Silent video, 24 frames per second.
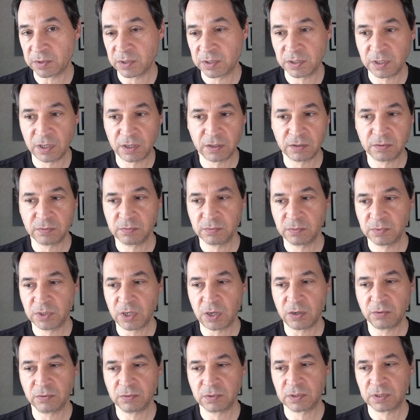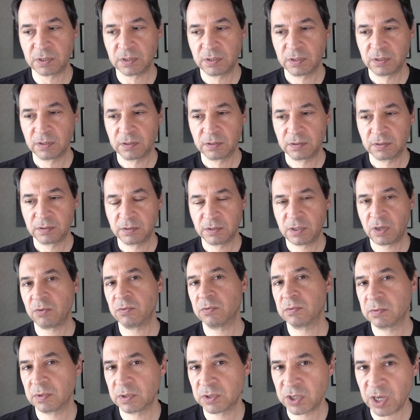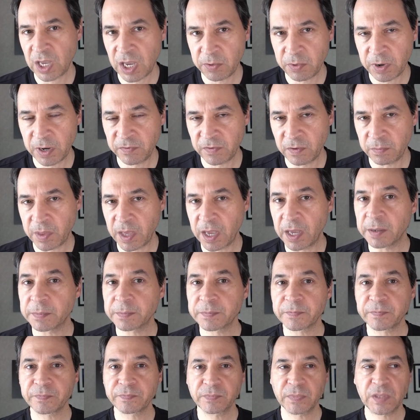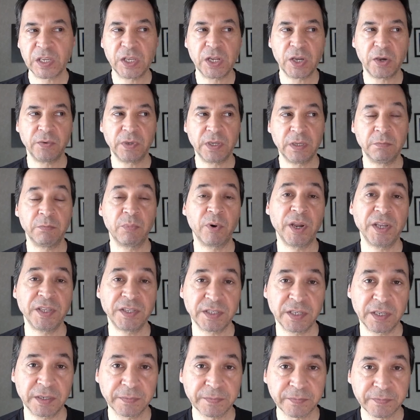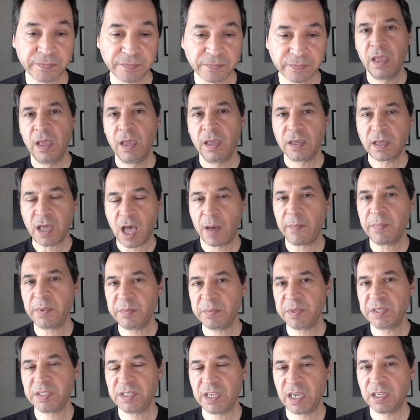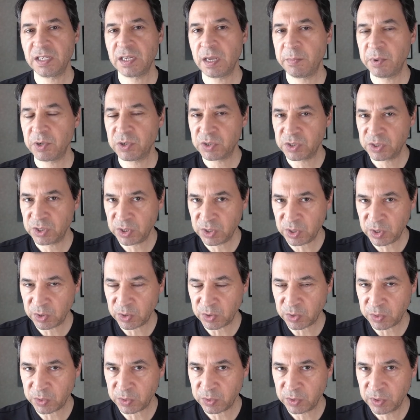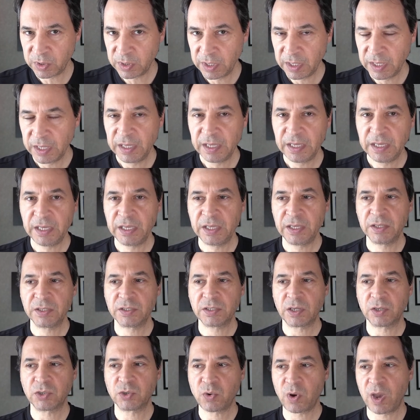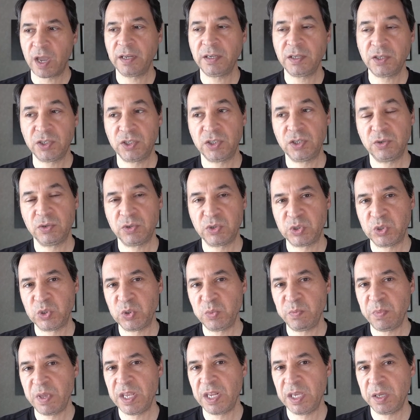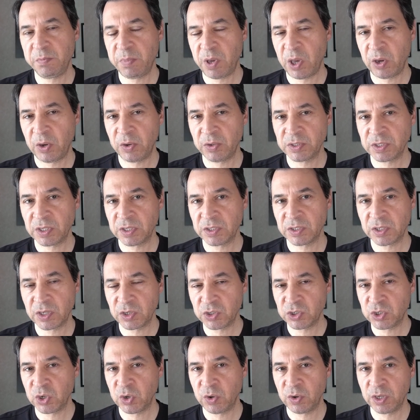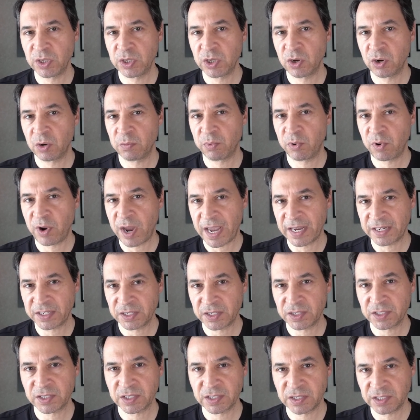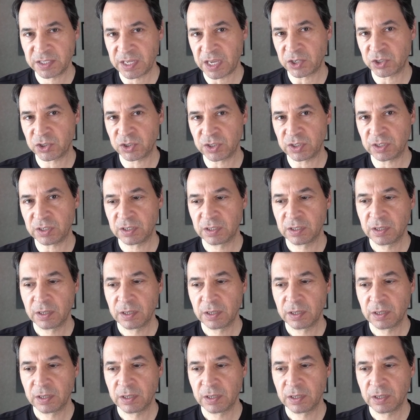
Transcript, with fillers: So don't, don't shy away from that, you know, embrace it. Common mistake number two is trying to shoot too many poses during your practice session.